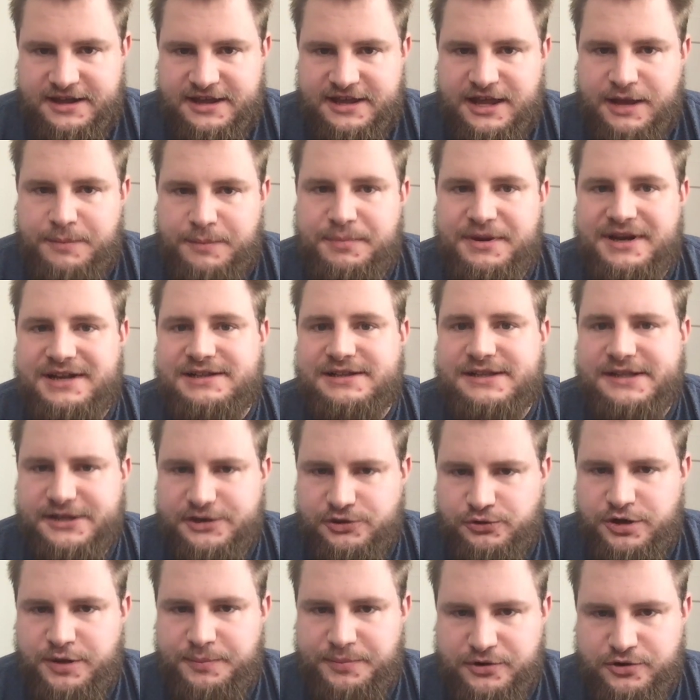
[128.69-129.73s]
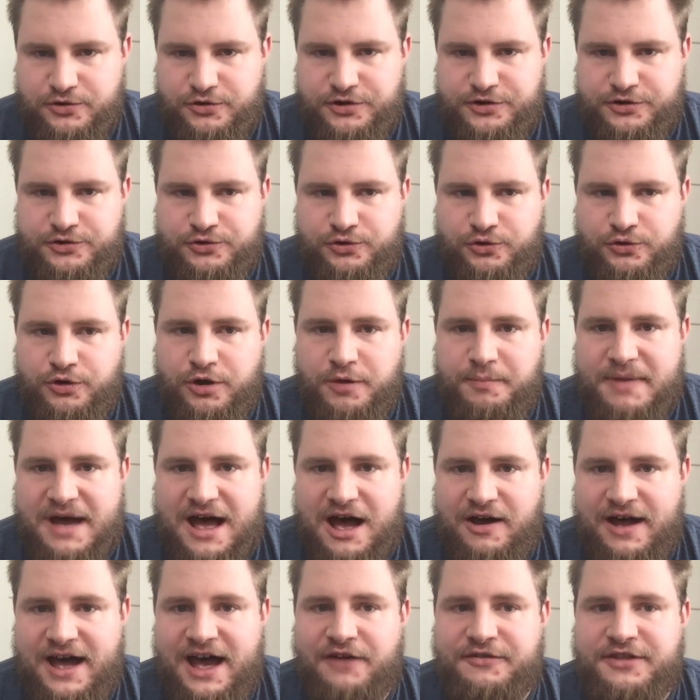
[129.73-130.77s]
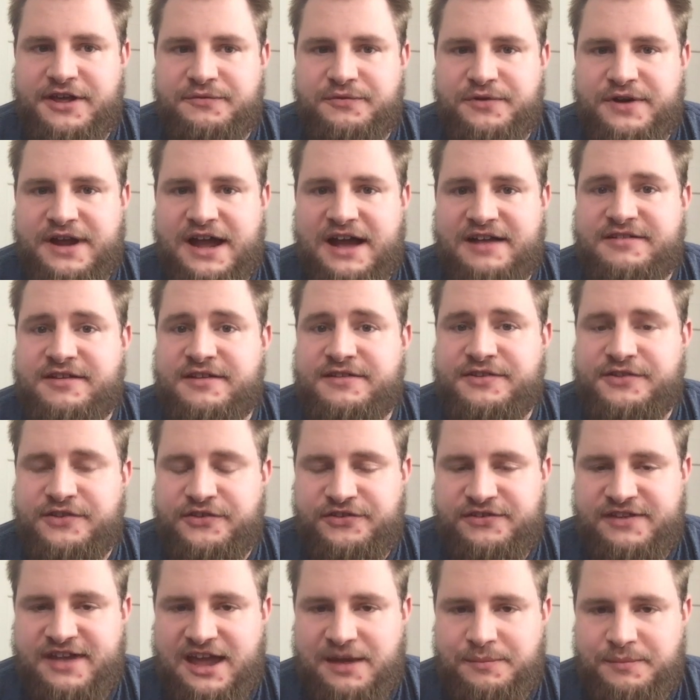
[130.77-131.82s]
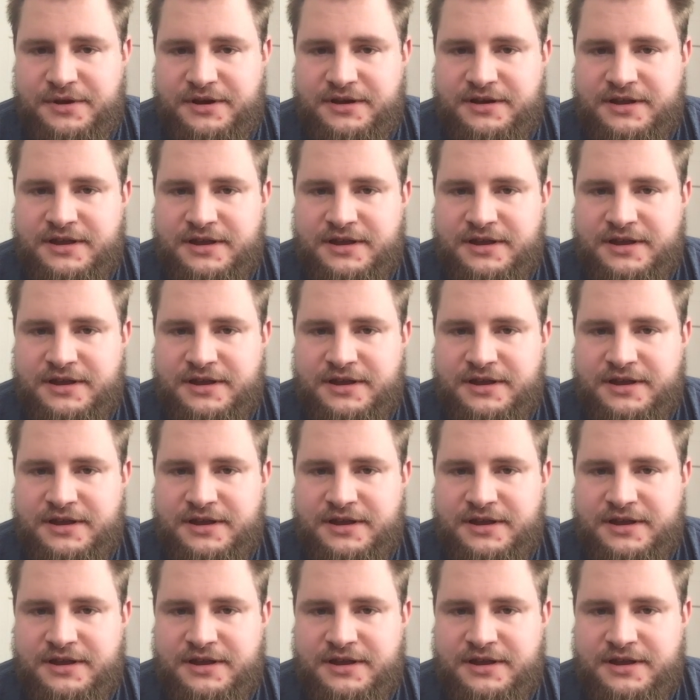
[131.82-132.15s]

have been a little hypocritical about how they've reacted to the statement,